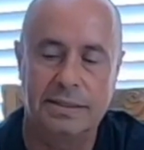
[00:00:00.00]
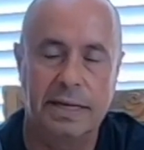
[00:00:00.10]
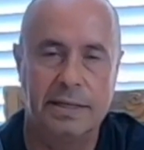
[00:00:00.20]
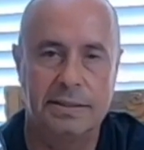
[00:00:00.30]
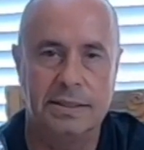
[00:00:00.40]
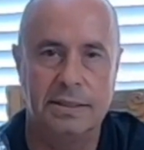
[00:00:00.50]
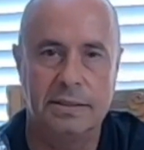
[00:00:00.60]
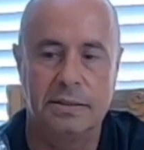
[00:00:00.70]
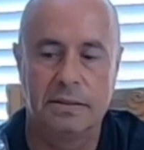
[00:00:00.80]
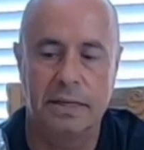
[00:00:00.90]
tight as
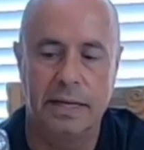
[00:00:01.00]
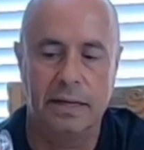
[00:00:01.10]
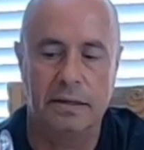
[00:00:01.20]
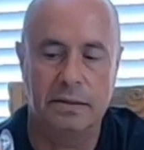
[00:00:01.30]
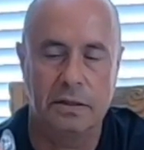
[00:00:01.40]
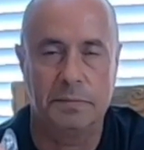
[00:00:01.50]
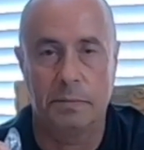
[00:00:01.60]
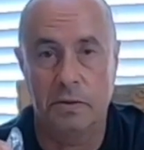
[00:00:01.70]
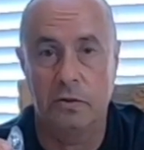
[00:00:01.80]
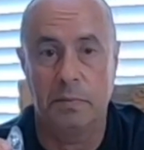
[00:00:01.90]
these, and
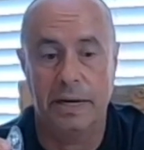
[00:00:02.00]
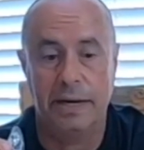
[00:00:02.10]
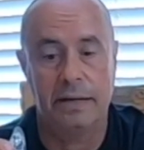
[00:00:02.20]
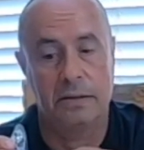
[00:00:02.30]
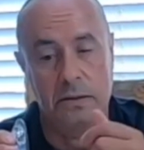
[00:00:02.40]
people do it by hand.